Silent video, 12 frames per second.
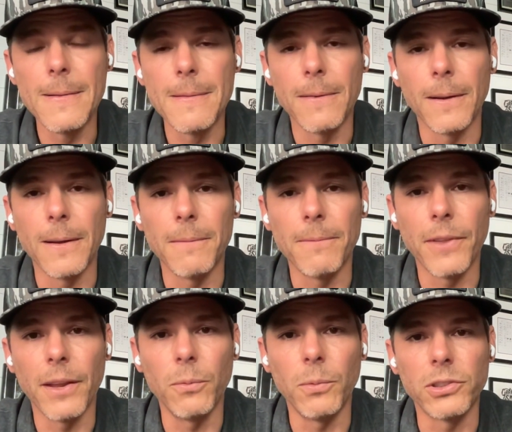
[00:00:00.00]

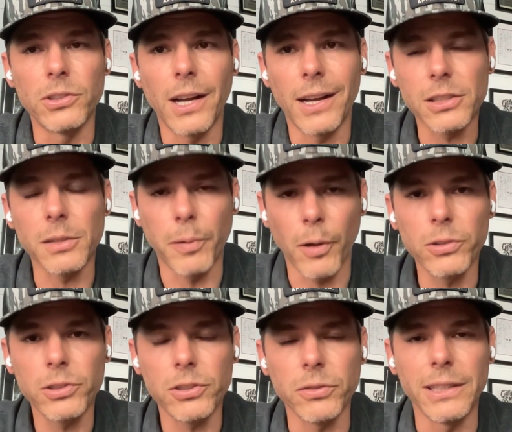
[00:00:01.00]
that was not
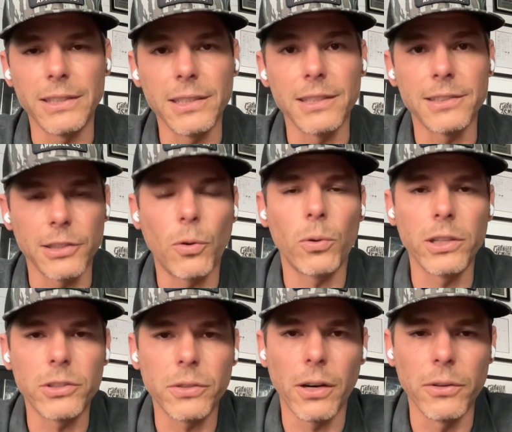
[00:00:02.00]
supposed to exist
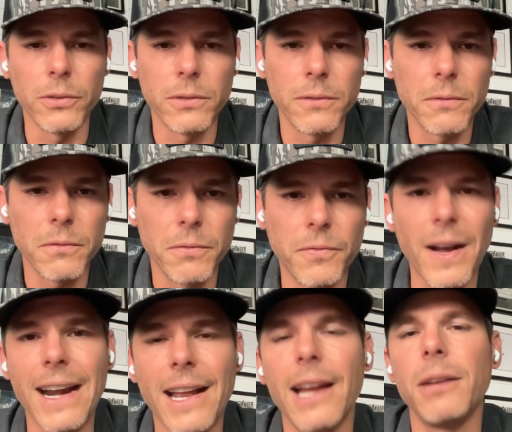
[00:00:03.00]
according to our own
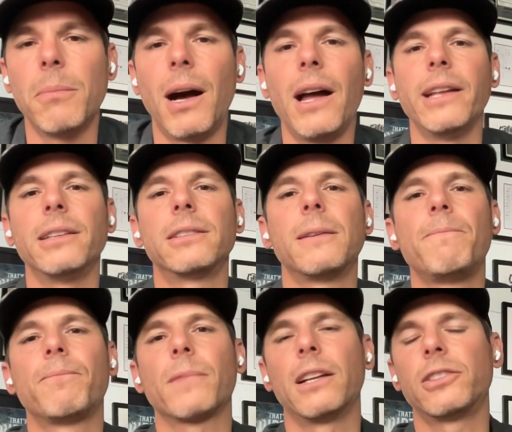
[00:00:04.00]
finite minds.
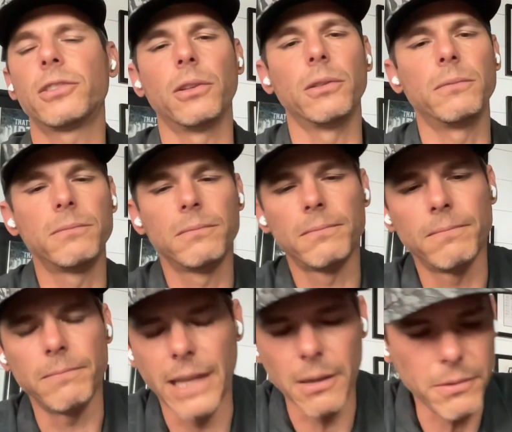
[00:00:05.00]
And so,
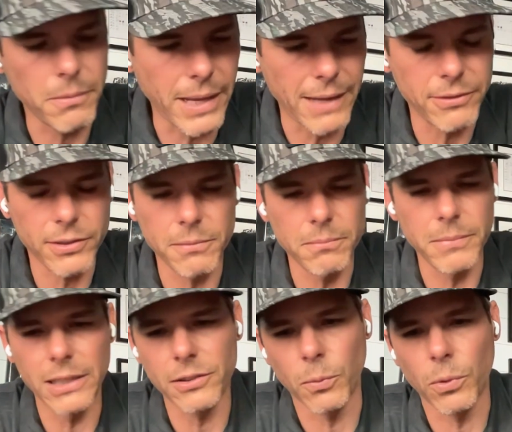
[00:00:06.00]
yeah, Mav
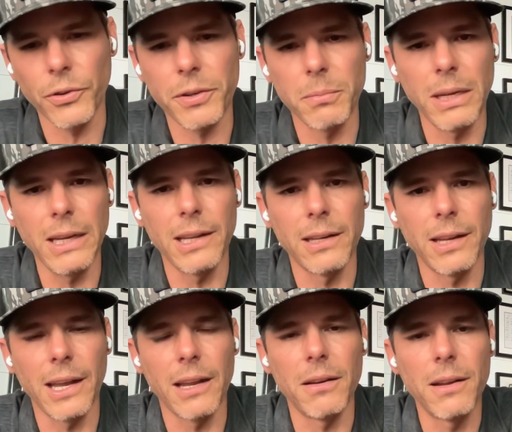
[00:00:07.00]
means the world to me,
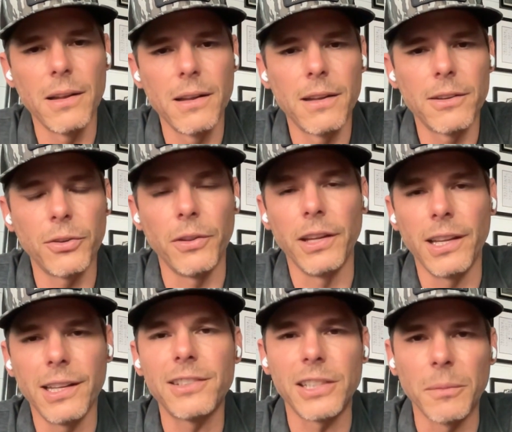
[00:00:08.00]
and to
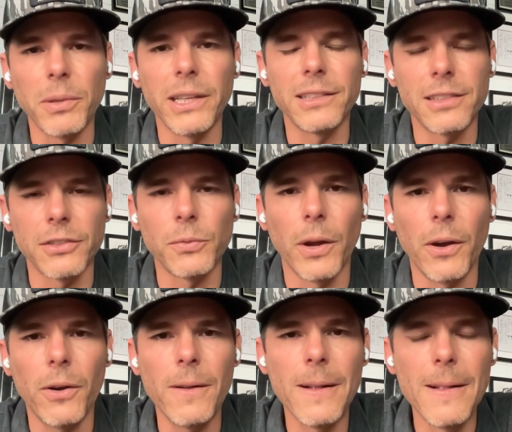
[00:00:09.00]
his siblings as
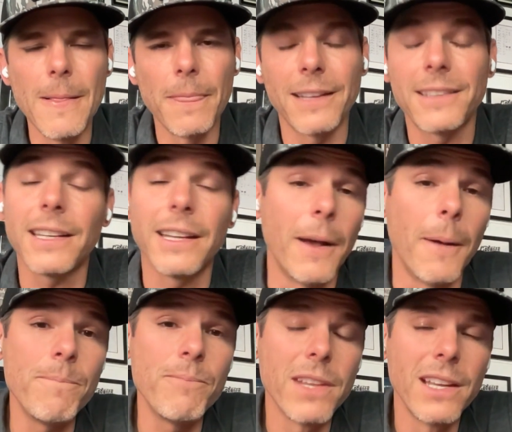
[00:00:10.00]
well. And to
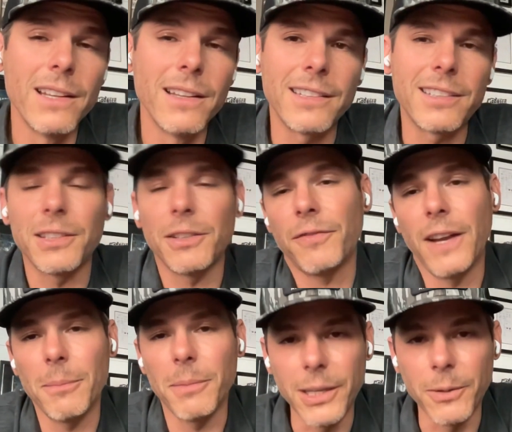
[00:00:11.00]
him, this is the
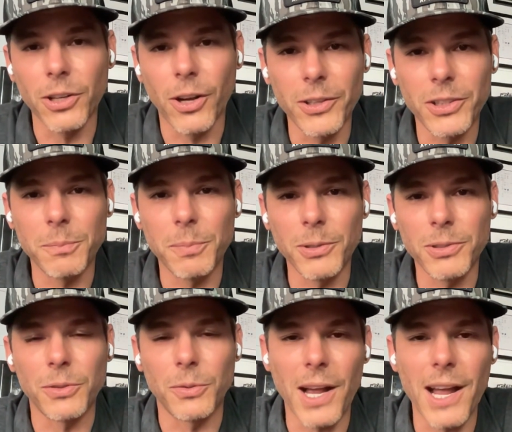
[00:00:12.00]
family he was always
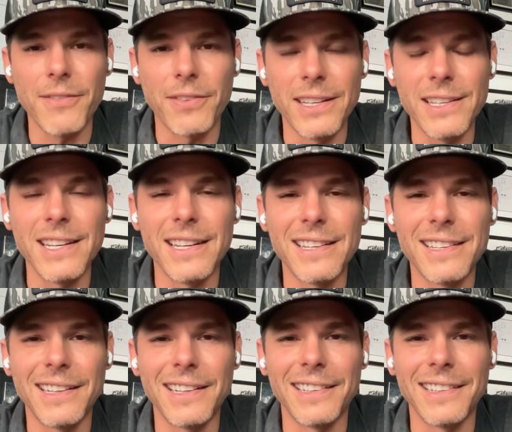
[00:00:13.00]
supposed to arrive in,
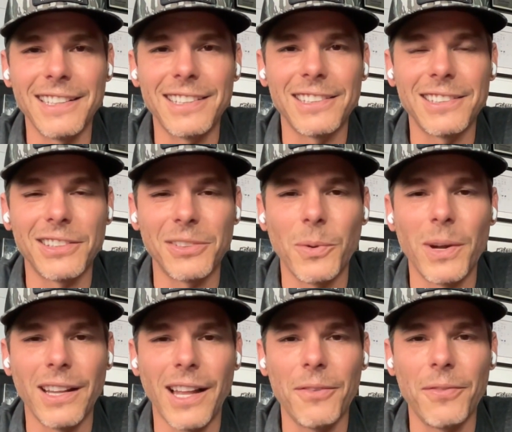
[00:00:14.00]
and this is just the
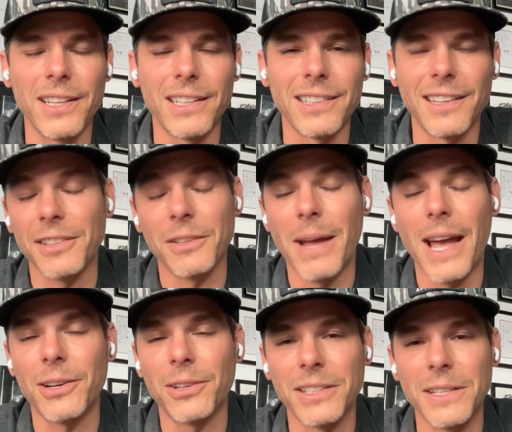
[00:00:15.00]
way life is. It doesn't
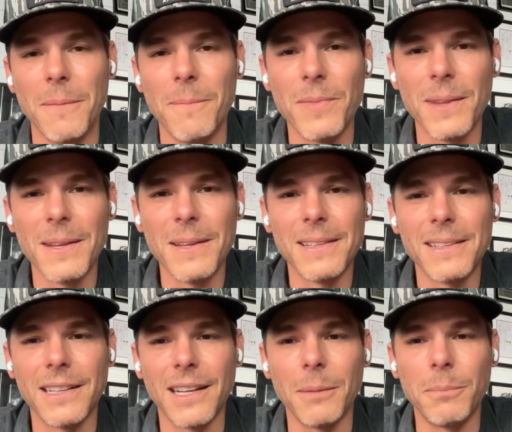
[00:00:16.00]
matter to him.
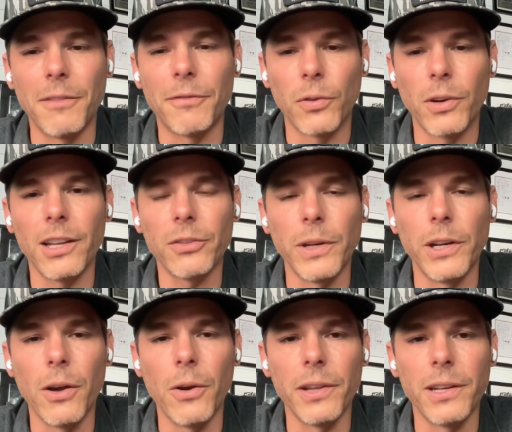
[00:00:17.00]
But for us, we
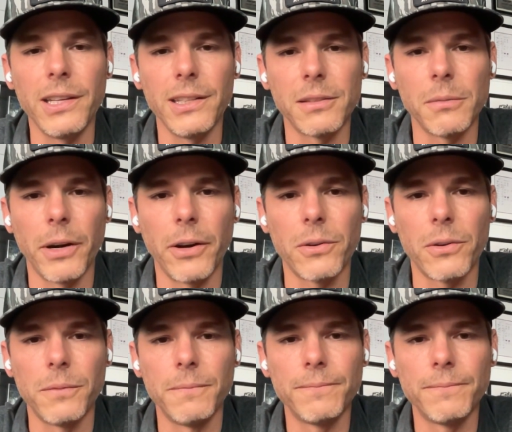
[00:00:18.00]
know that he is a miracle.